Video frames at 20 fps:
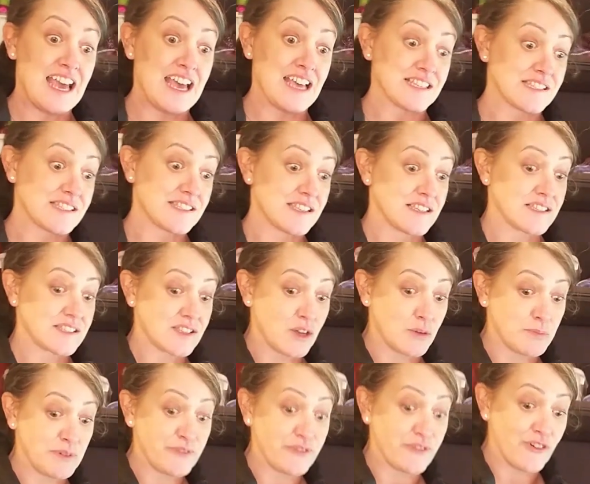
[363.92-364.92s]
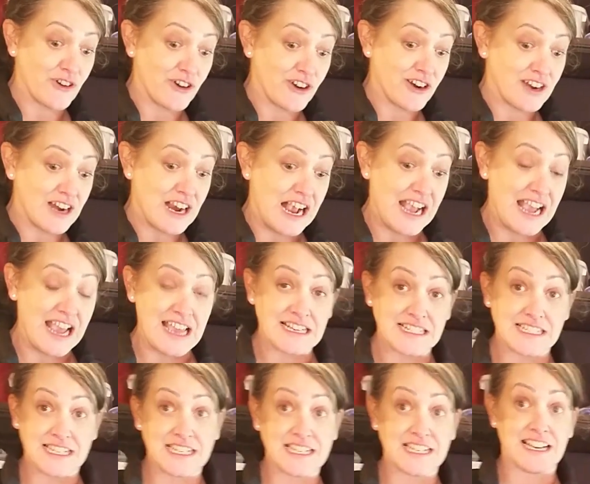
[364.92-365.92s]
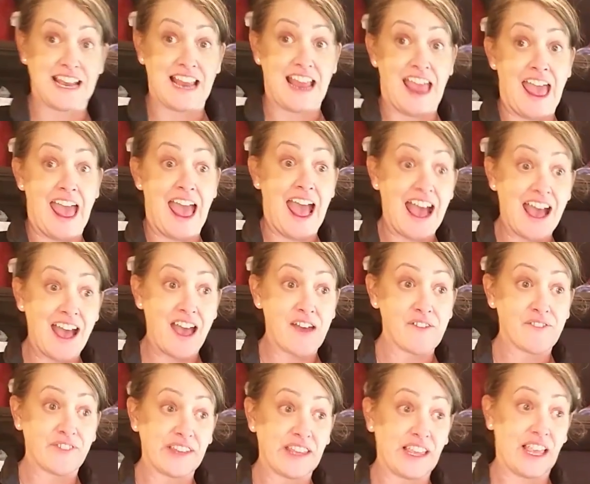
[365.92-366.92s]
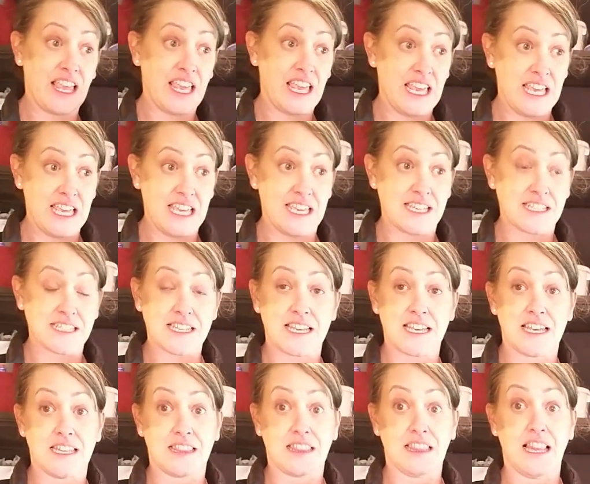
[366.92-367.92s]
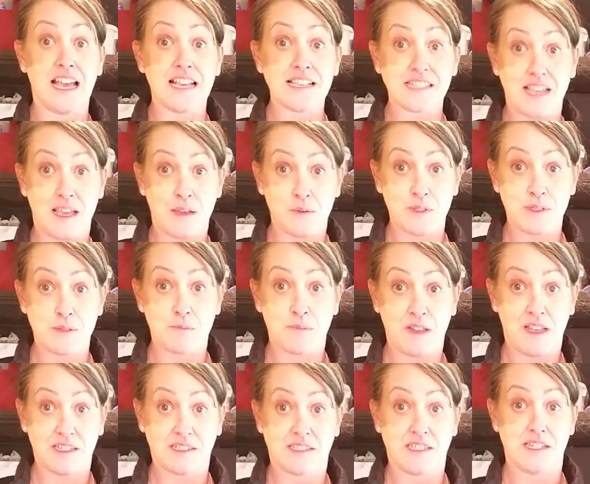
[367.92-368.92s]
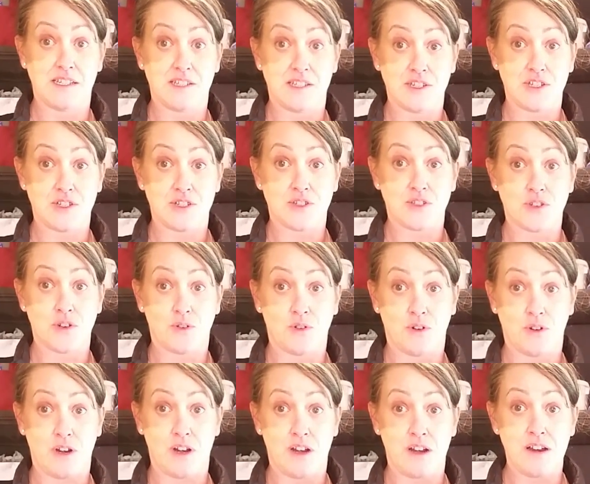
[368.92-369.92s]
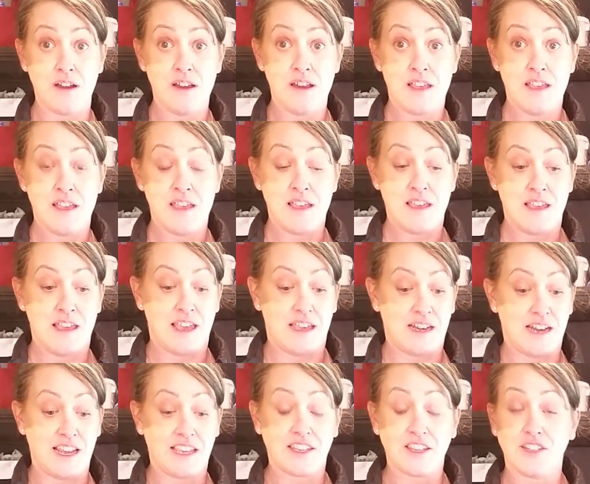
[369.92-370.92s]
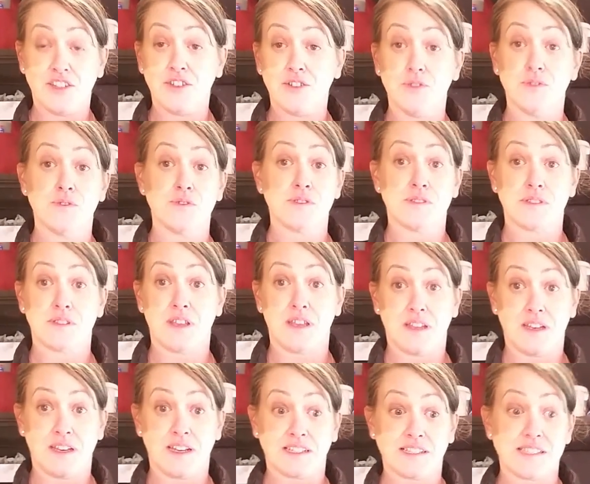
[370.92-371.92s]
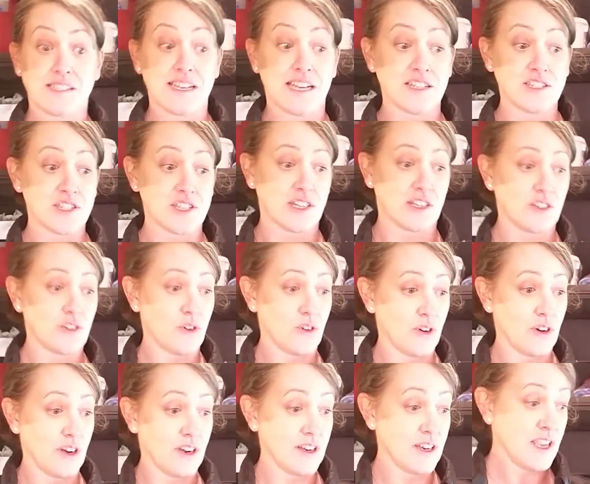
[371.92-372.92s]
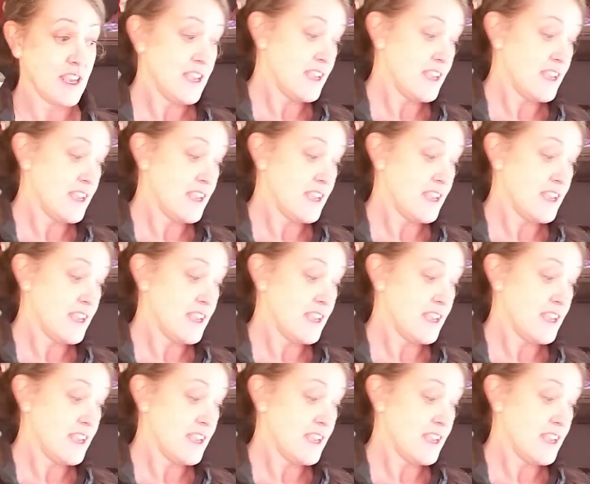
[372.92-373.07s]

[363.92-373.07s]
Yes, so before I didn't have heat unless I was plugged into shore and I could use an extension cord.